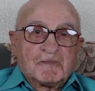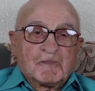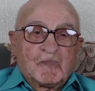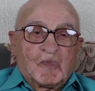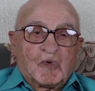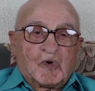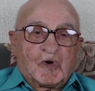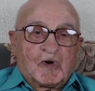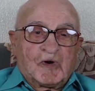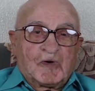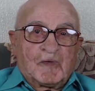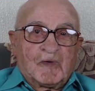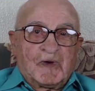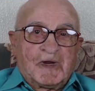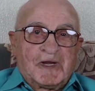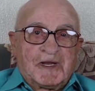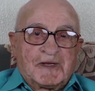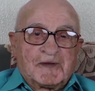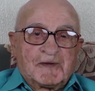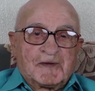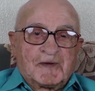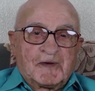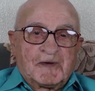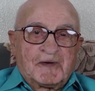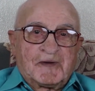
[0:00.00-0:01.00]
Born and
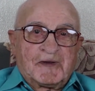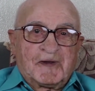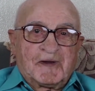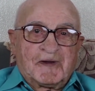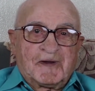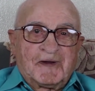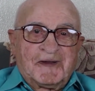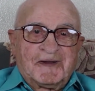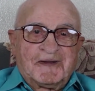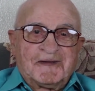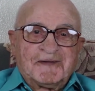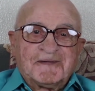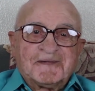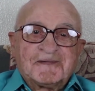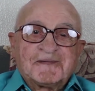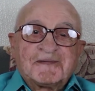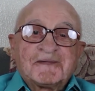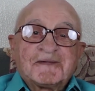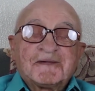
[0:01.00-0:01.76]
raised on a dairy.